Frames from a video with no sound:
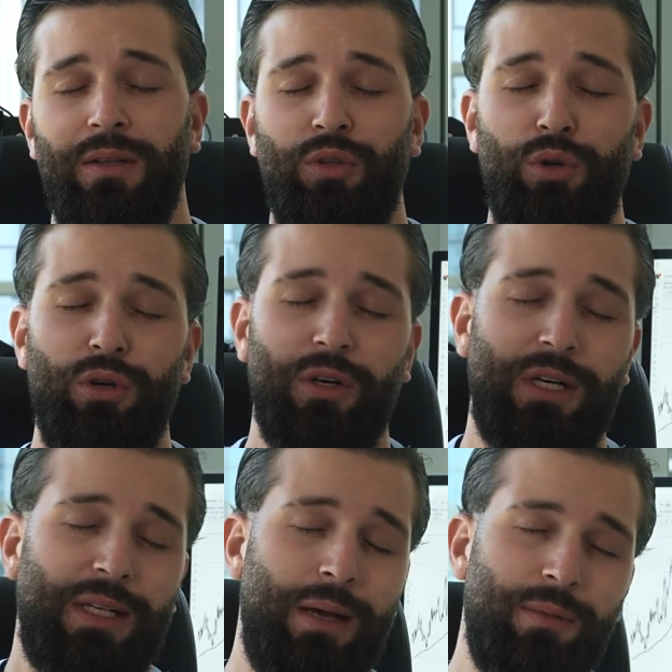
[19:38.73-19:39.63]
do your
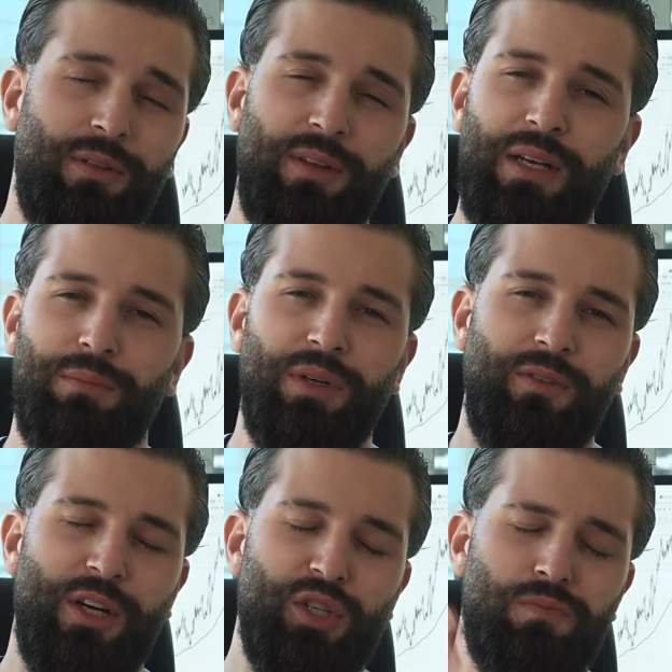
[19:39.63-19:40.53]
climate thing, but
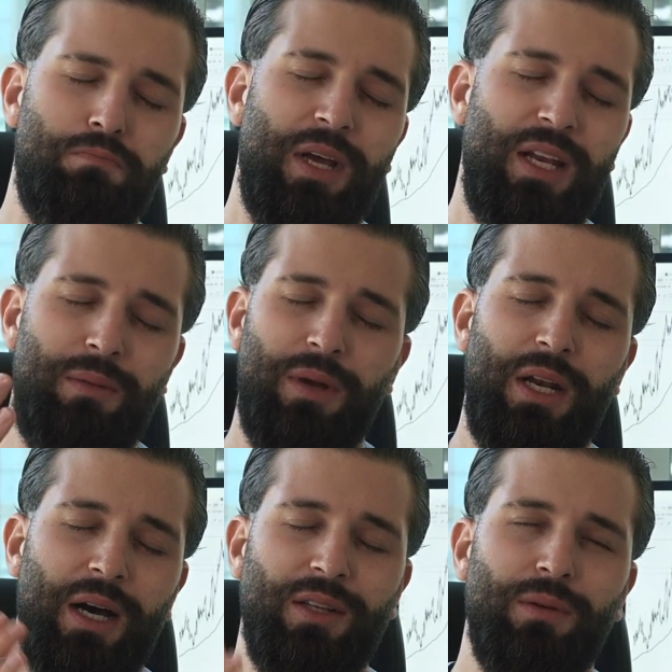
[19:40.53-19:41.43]
there's
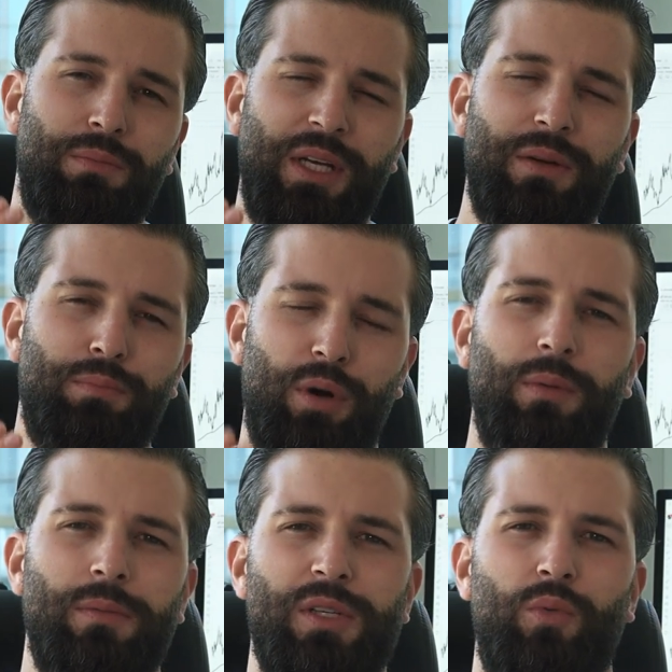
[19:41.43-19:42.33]
many other big
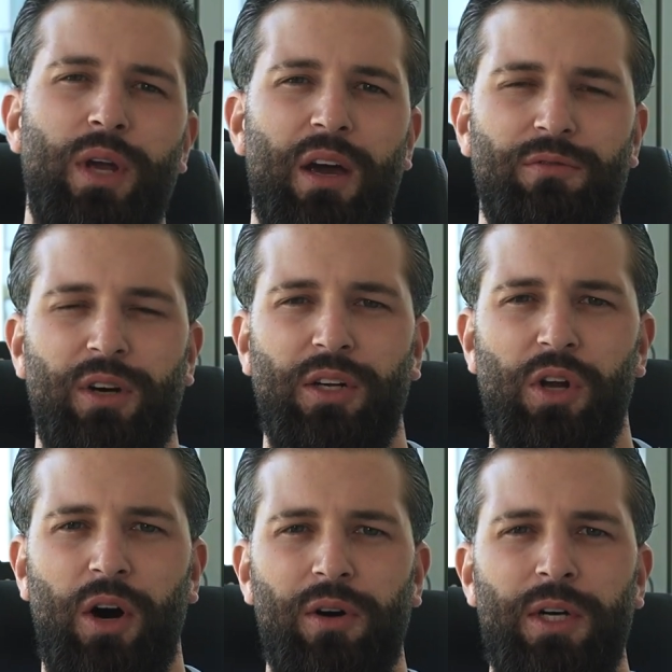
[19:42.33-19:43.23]
problems that we have right
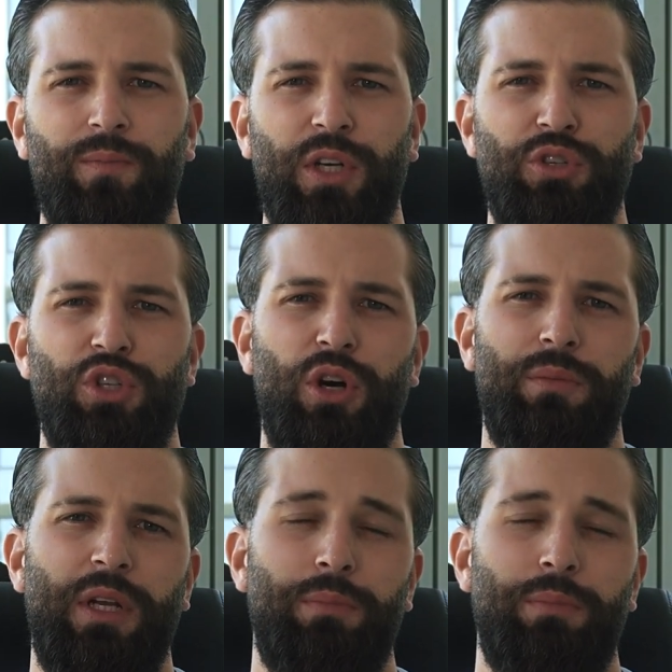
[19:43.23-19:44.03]
now in Germany.